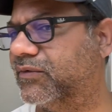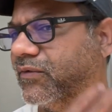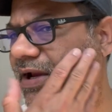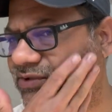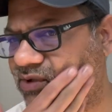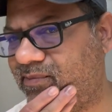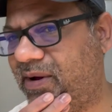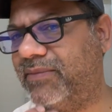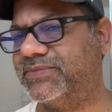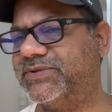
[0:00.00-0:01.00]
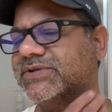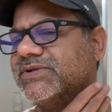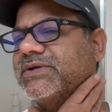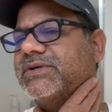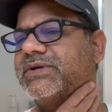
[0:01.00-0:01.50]
razor
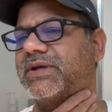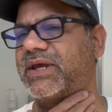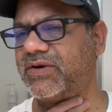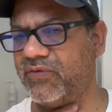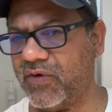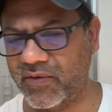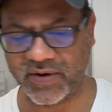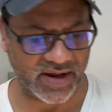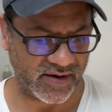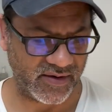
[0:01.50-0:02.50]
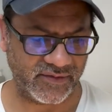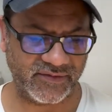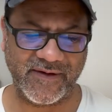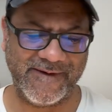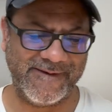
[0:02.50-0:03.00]
bumps ingrown hairs.
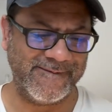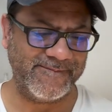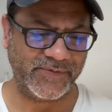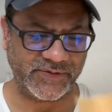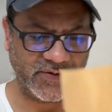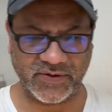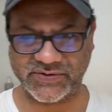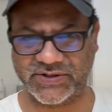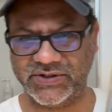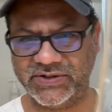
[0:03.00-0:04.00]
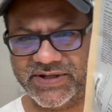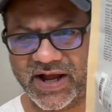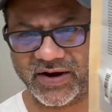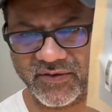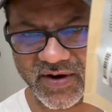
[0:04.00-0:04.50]
So there's a little
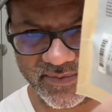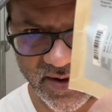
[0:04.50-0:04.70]
diagram